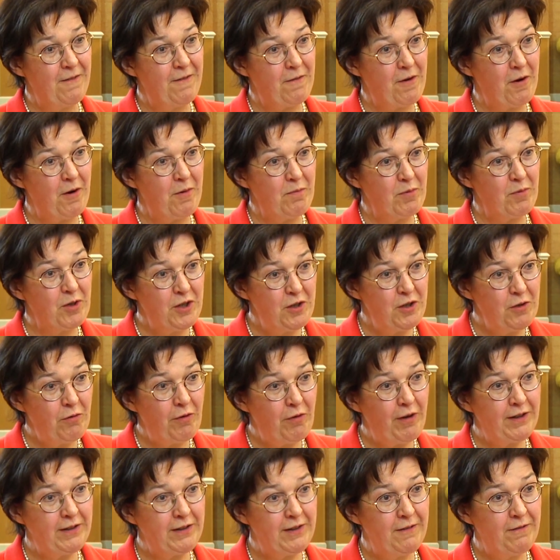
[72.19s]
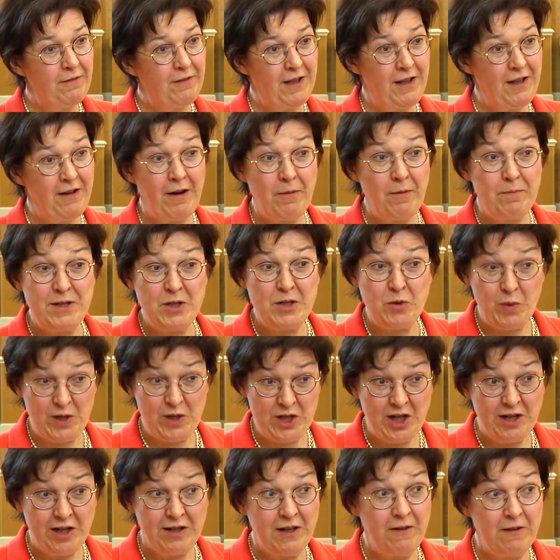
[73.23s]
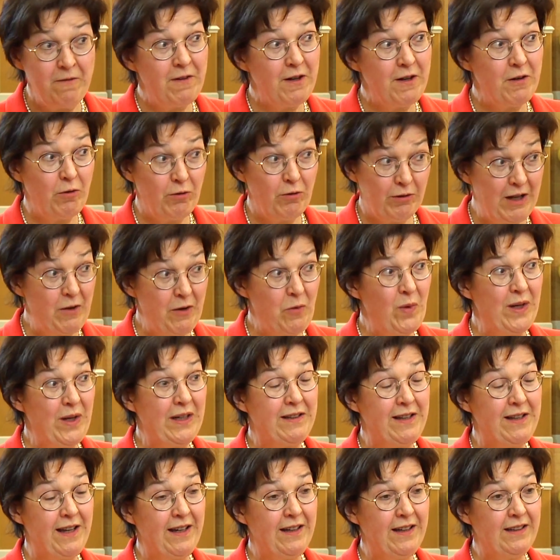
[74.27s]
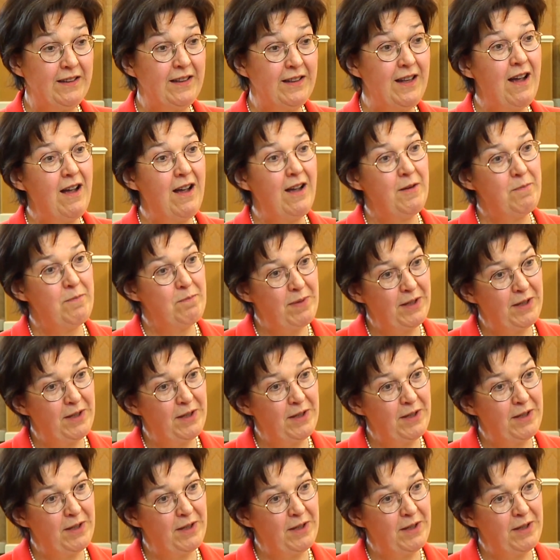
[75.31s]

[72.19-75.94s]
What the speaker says: from curative therapies, which are difficult and will take time,